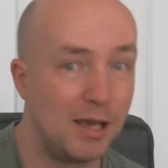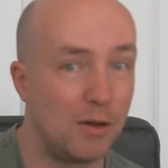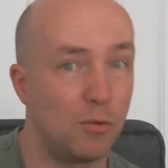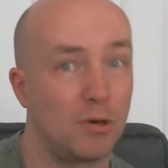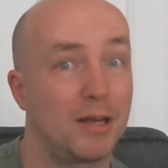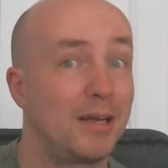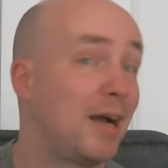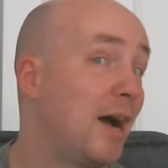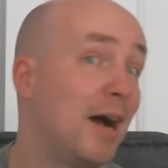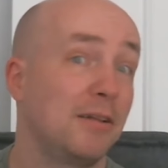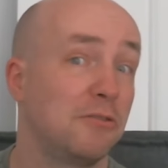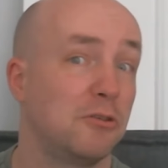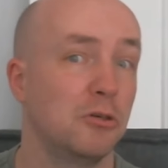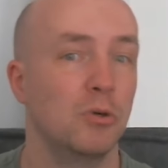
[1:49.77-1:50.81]
and what I
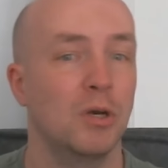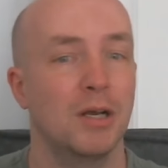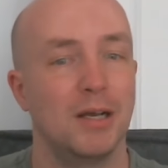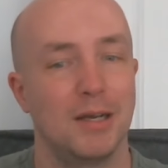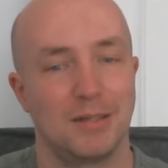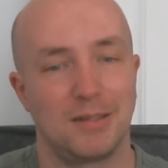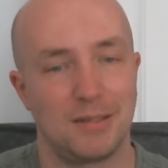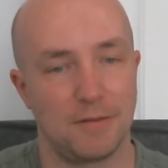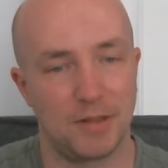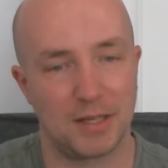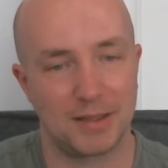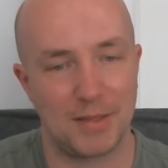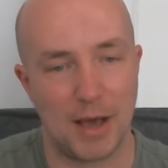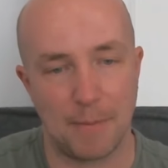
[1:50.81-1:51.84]
can't do and stuff
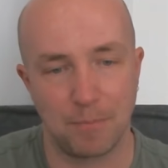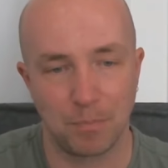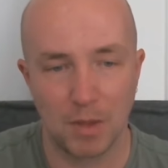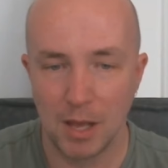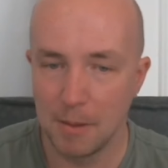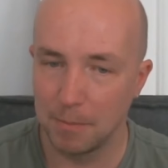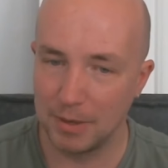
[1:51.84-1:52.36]
like that.